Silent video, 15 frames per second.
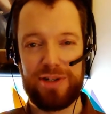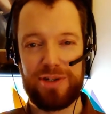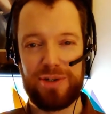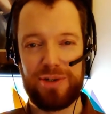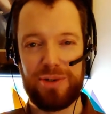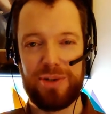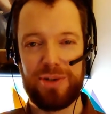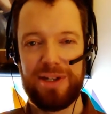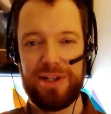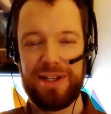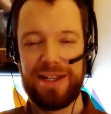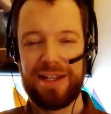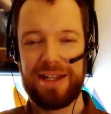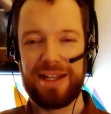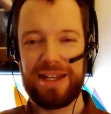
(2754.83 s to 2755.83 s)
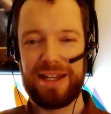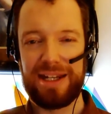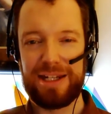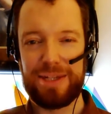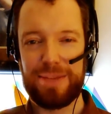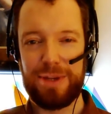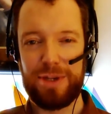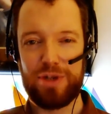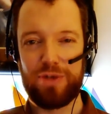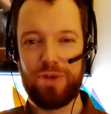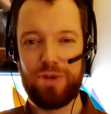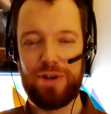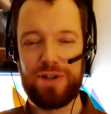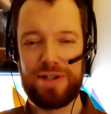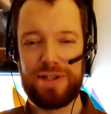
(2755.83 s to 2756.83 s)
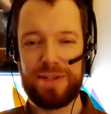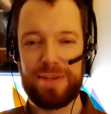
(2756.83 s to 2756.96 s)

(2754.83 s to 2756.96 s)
to getting special versions.